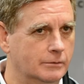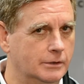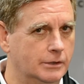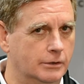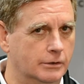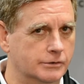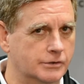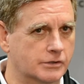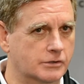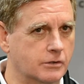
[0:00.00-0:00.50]
You
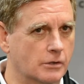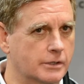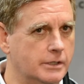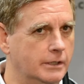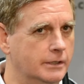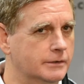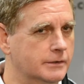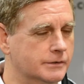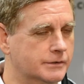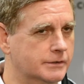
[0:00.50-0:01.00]
know, just
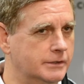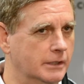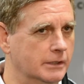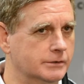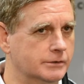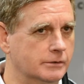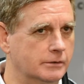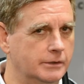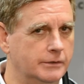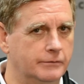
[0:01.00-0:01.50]
looking at the
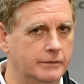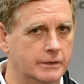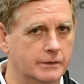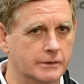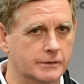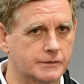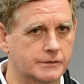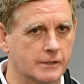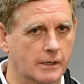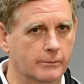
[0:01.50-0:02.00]
schedule, even in
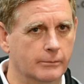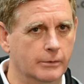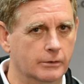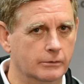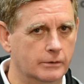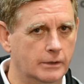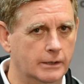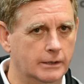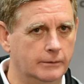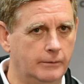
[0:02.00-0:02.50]
the
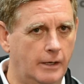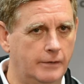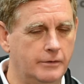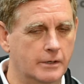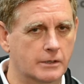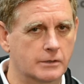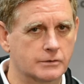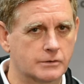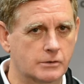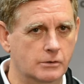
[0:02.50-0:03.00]
summer, I
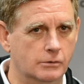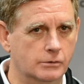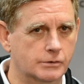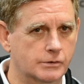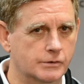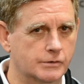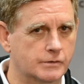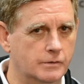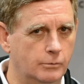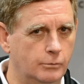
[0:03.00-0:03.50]
think as
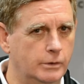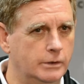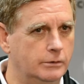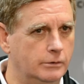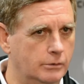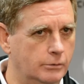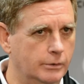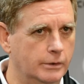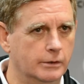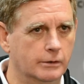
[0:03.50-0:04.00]
coaches that we
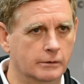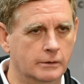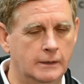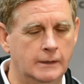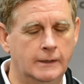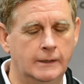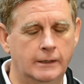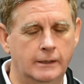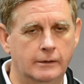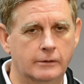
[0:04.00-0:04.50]
knew we were
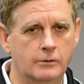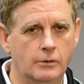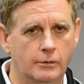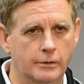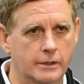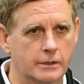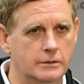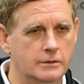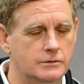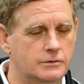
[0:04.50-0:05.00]

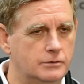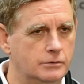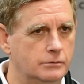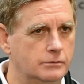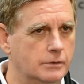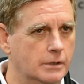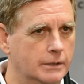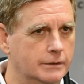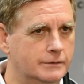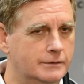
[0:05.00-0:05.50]
going into
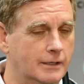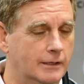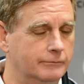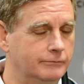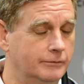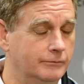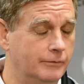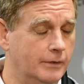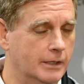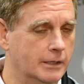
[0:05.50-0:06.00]
two
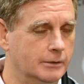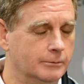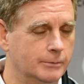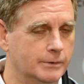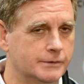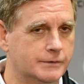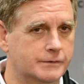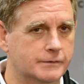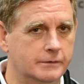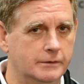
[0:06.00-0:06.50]
tough
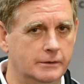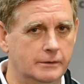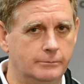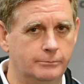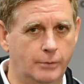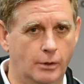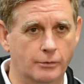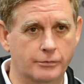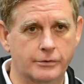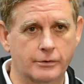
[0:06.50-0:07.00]
environments.
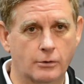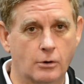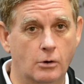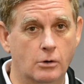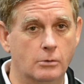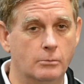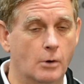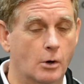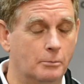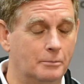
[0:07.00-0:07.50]
Both are
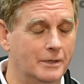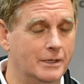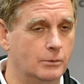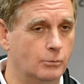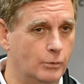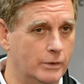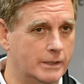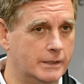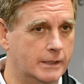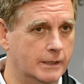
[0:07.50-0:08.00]
home
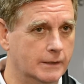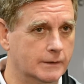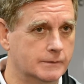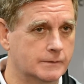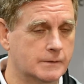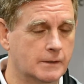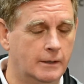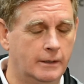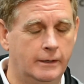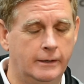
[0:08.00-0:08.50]
opening
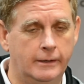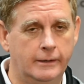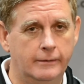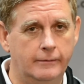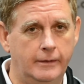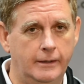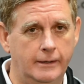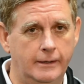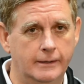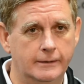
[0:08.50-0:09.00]
weekends,
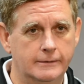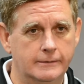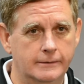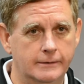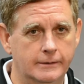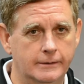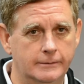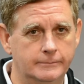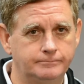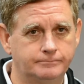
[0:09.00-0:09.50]
and,
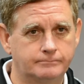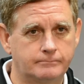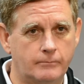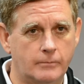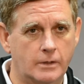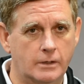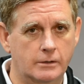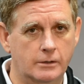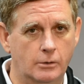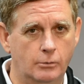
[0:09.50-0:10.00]

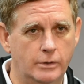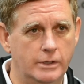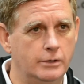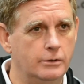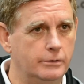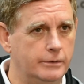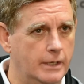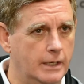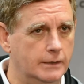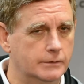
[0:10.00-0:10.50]
you know, we
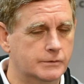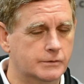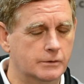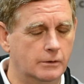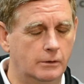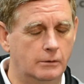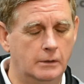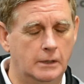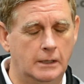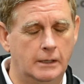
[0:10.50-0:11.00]
knew that.
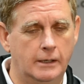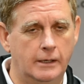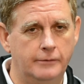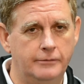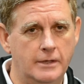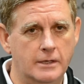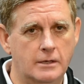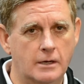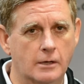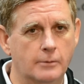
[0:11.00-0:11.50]
So I
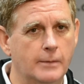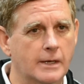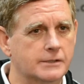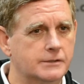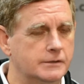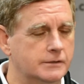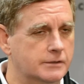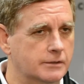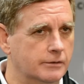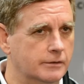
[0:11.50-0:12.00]
think our
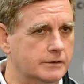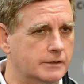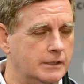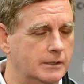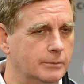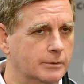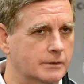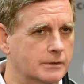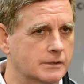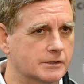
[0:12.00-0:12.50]
message to the
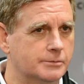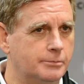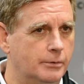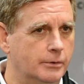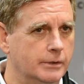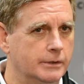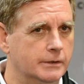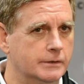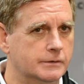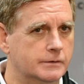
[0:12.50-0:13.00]
team at this
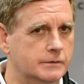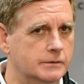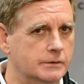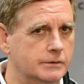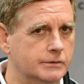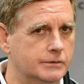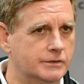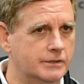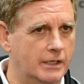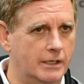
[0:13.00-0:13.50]
point is
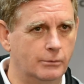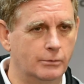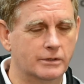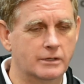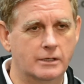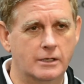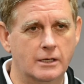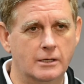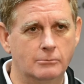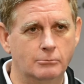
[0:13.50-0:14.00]
stay with
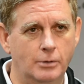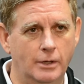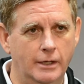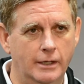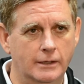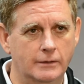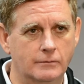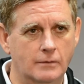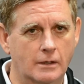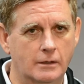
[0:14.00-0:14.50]
the game
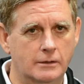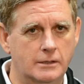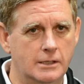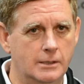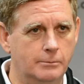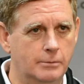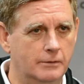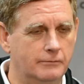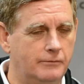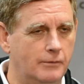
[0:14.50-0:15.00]
plan.
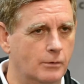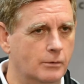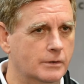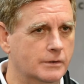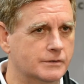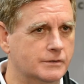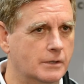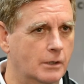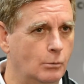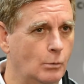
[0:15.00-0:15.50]
Keep our
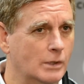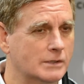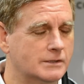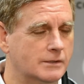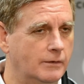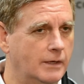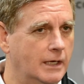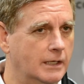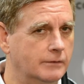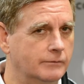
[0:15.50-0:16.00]
focus on what's
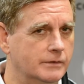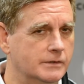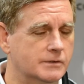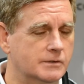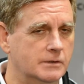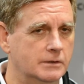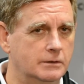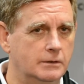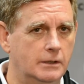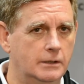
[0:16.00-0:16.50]
ahead of
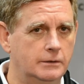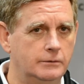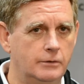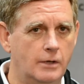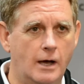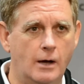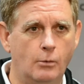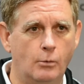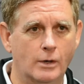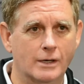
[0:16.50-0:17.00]
us and
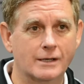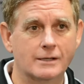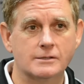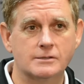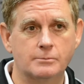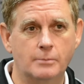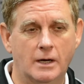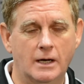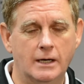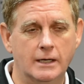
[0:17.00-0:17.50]
not what
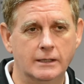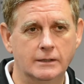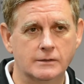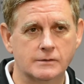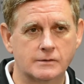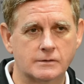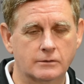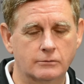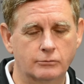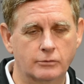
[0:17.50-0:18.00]
is behind
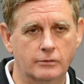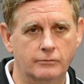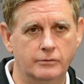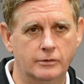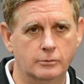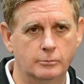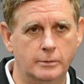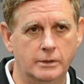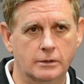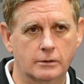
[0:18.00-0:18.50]
us in the
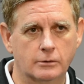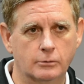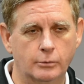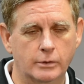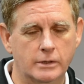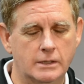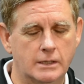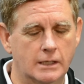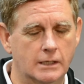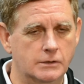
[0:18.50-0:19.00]
rearview mirror.
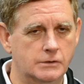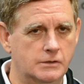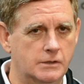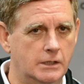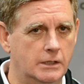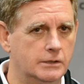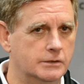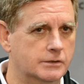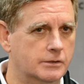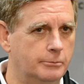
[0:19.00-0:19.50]
We can't
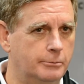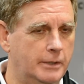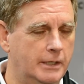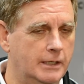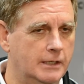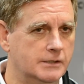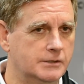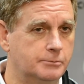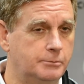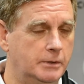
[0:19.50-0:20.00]
change the
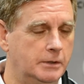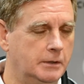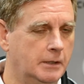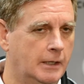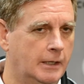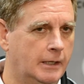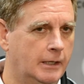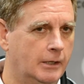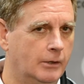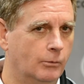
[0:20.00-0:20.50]
past, but
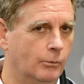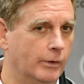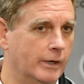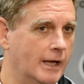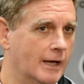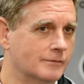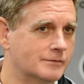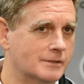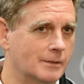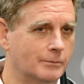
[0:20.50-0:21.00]
we
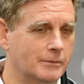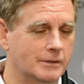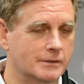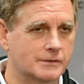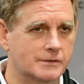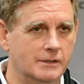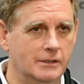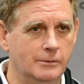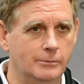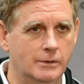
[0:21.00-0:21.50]
have something to
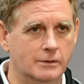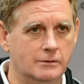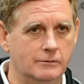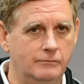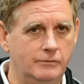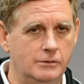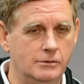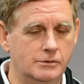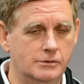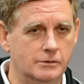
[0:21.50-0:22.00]
say about the
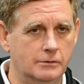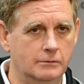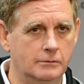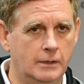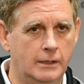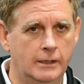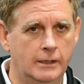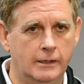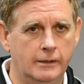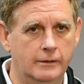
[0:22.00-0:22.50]
future.
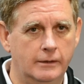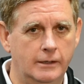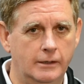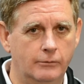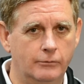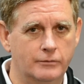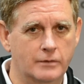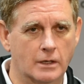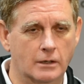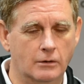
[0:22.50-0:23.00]

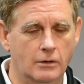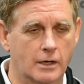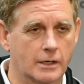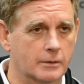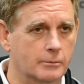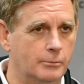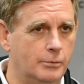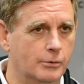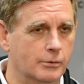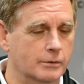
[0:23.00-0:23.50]
We've got a lot
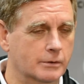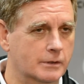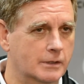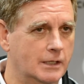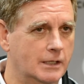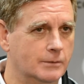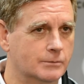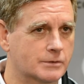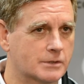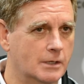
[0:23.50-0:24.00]
of important
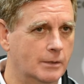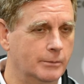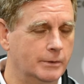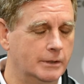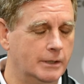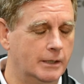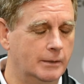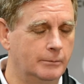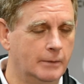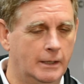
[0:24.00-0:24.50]
games
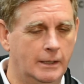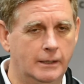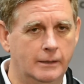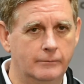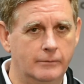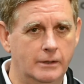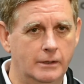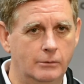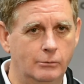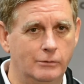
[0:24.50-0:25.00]
coming up.
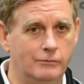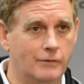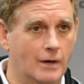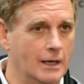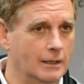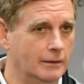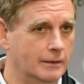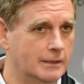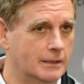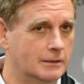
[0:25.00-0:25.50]
We
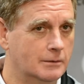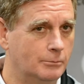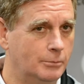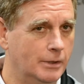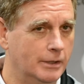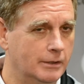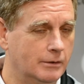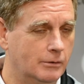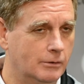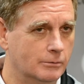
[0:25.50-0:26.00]
finally get to
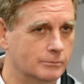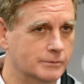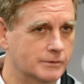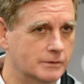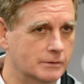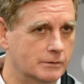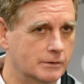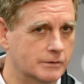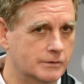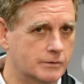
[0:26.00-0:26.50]
play a home
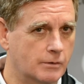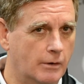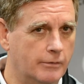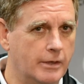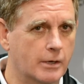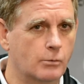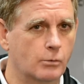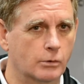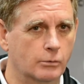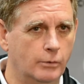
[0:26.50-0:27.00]
series, so I
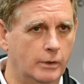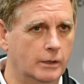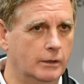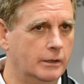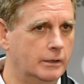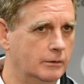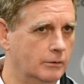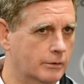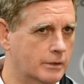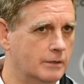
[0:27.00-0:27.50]
think we're
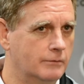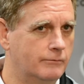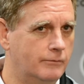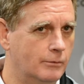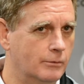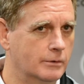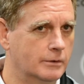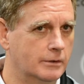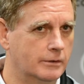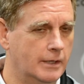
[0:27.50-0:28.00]
really looking
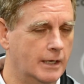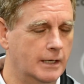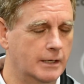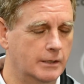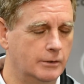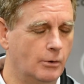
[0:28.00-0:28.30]
forward to that.